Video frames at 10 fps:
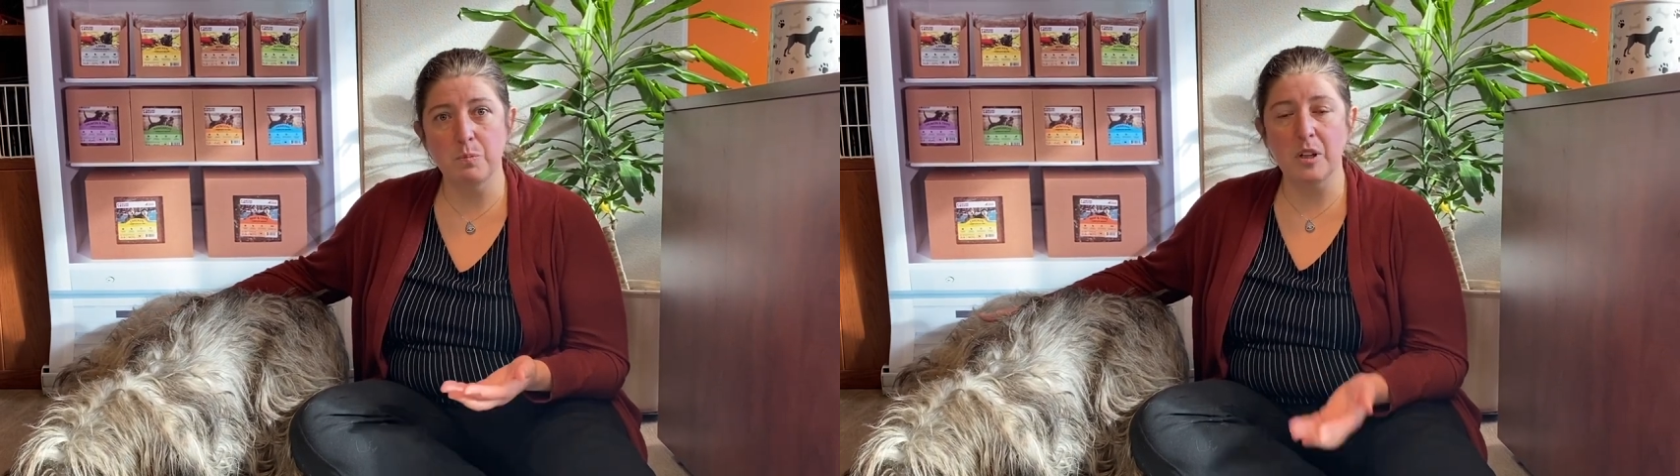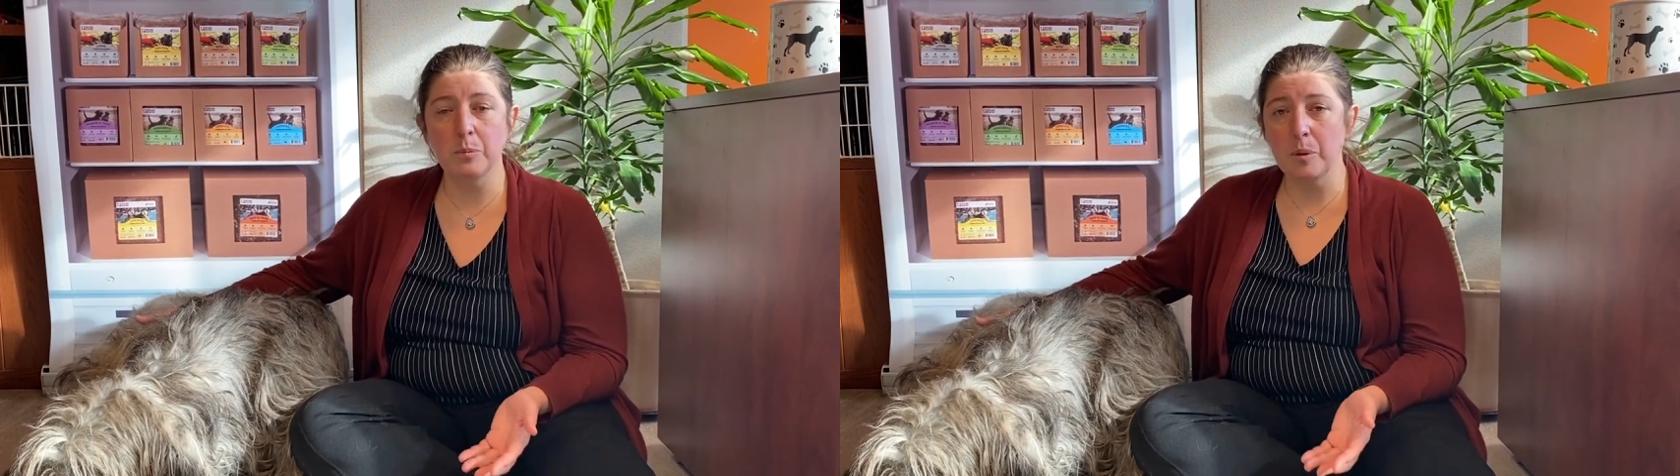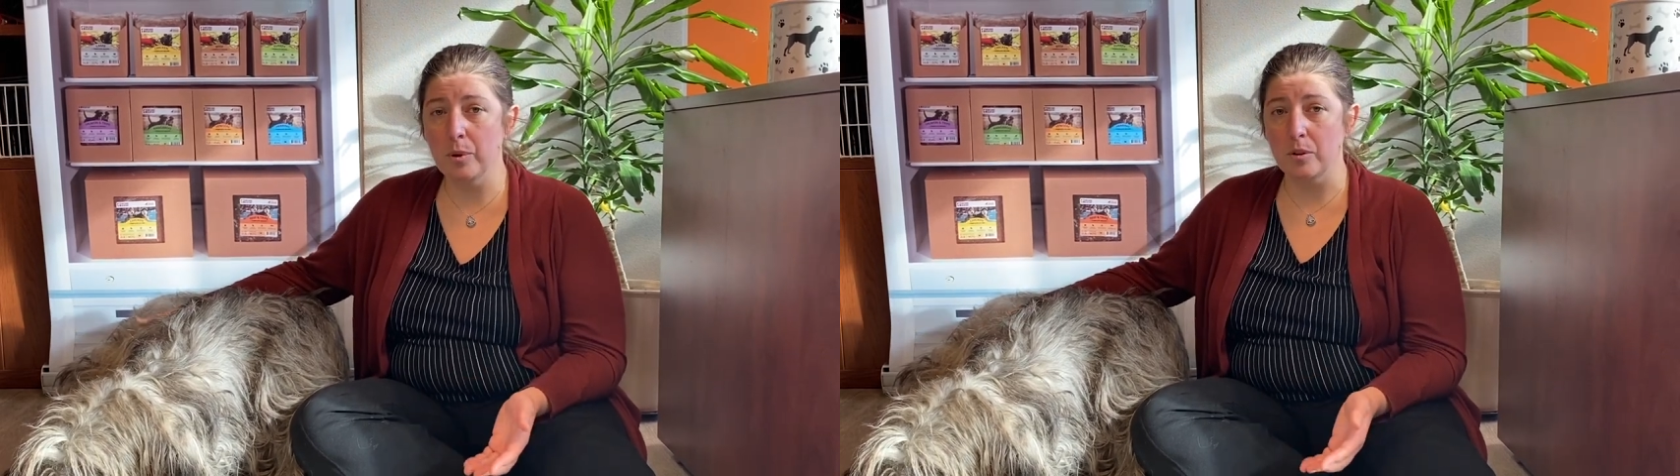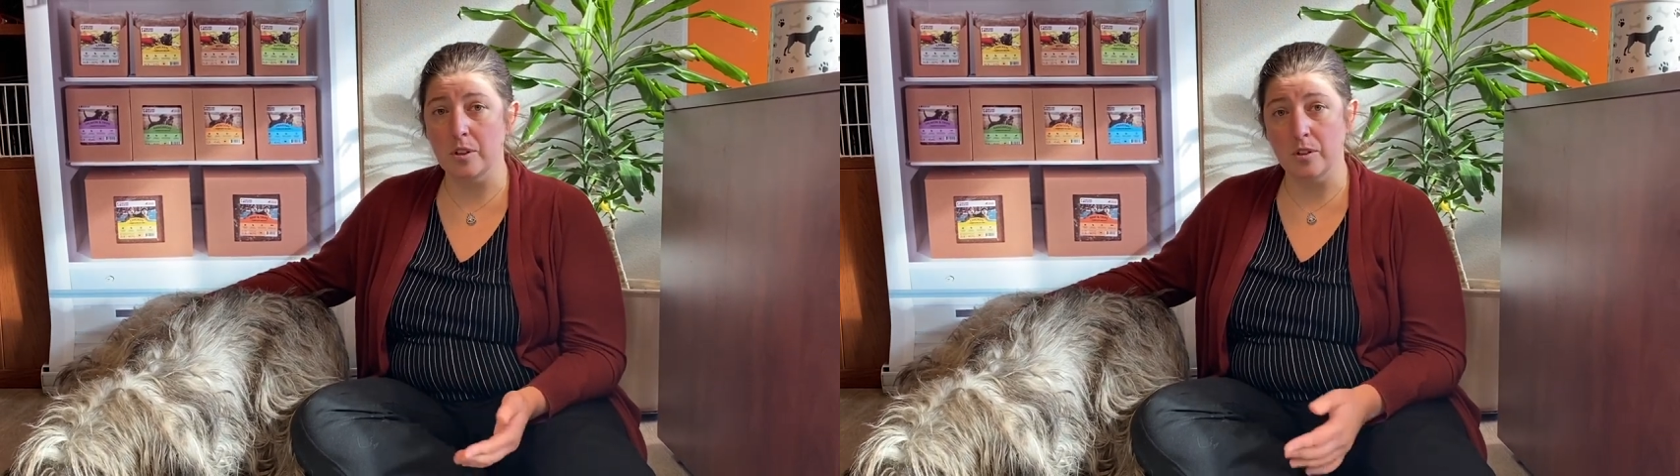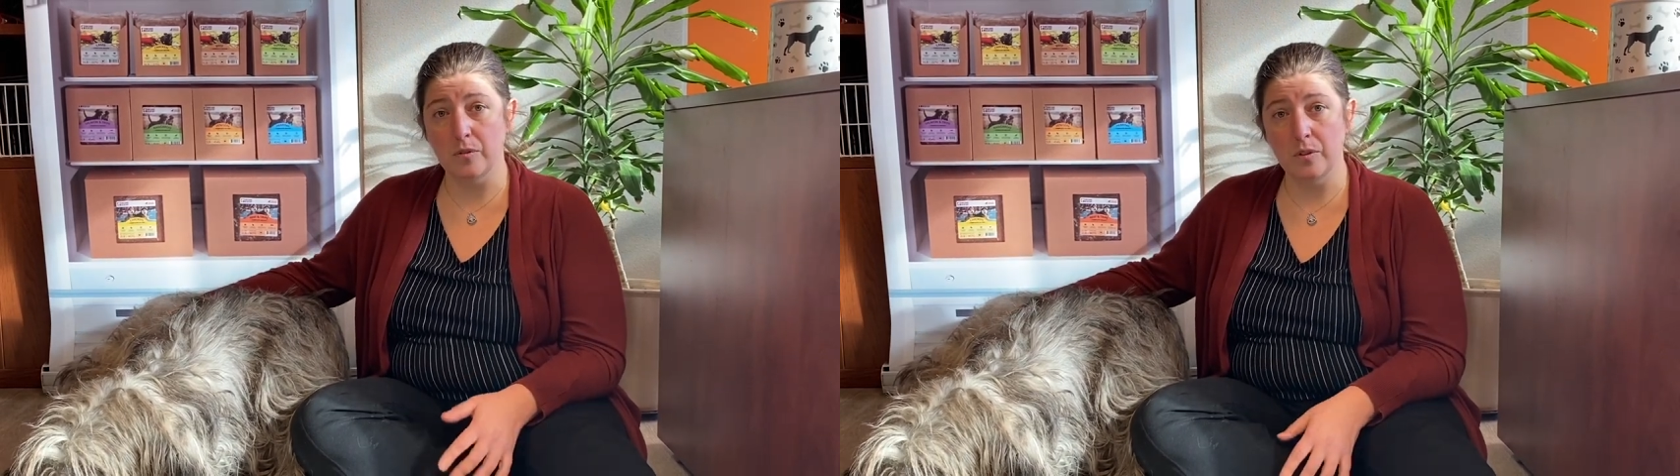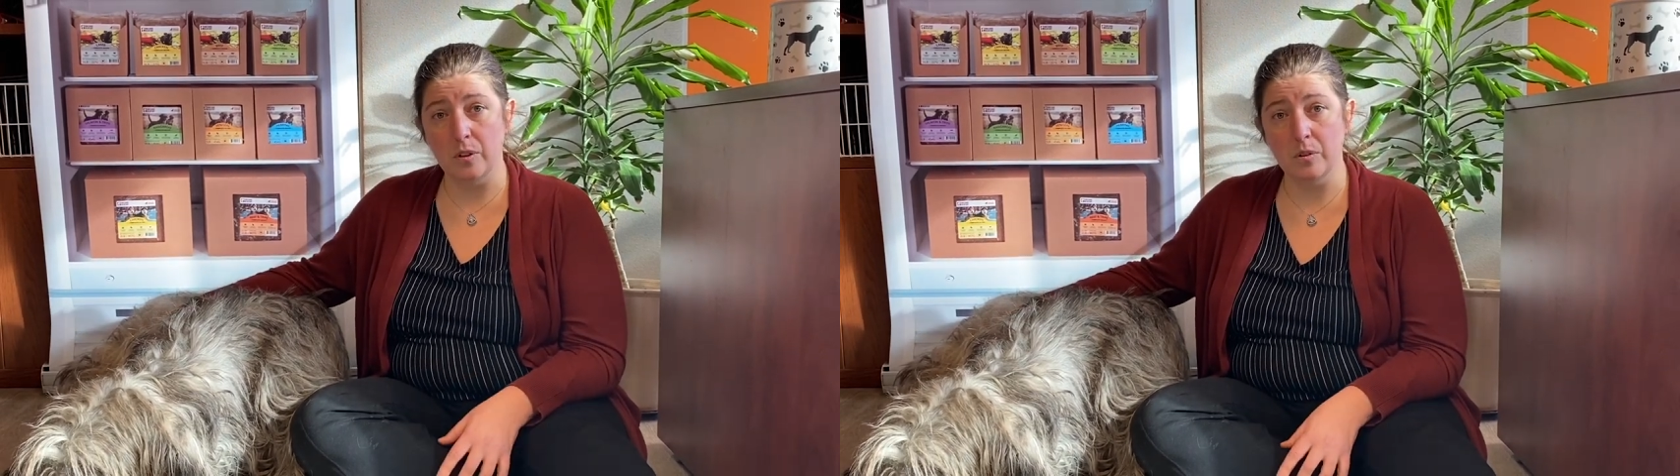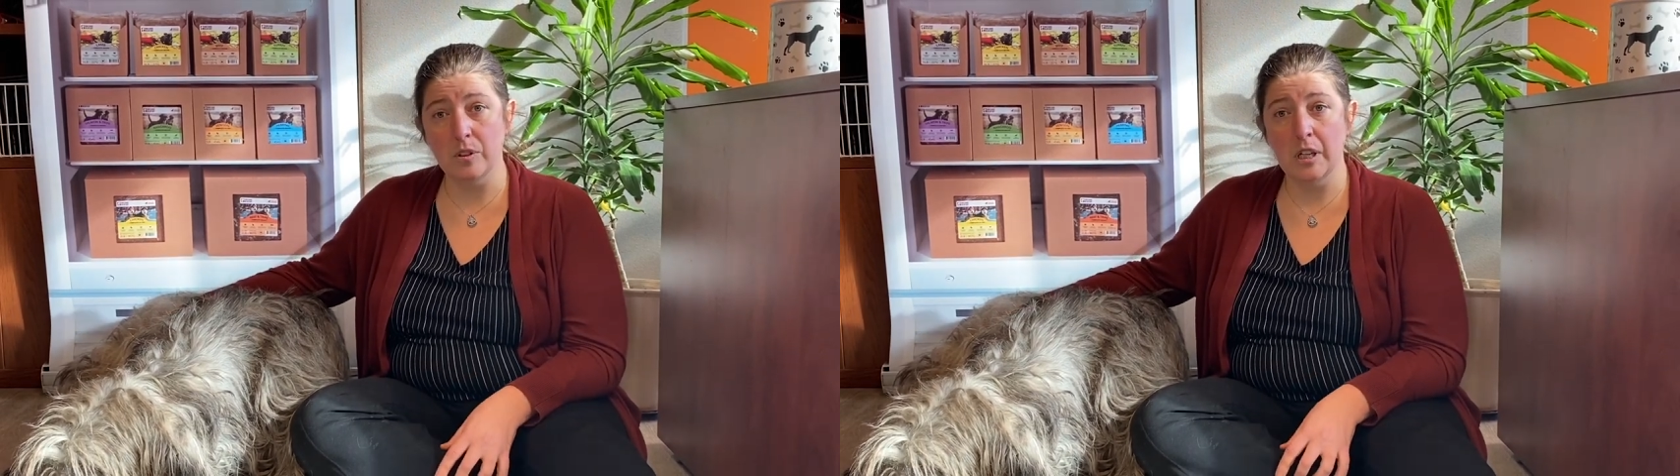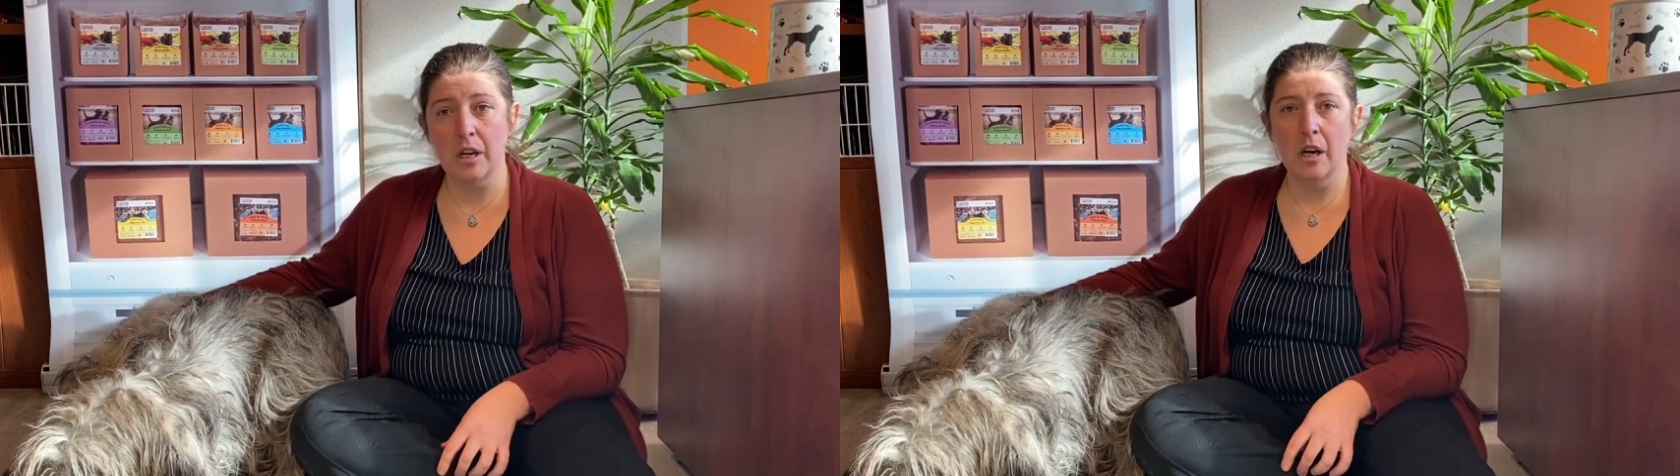minimally processed foods